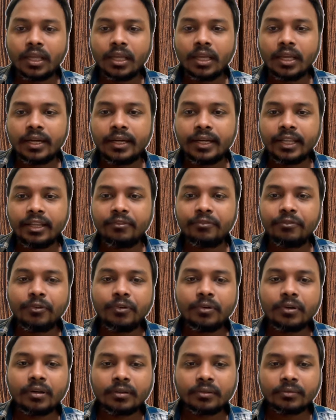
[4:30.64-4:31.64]

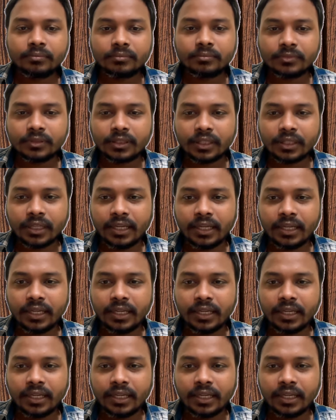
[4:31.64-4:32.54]
d4, e takes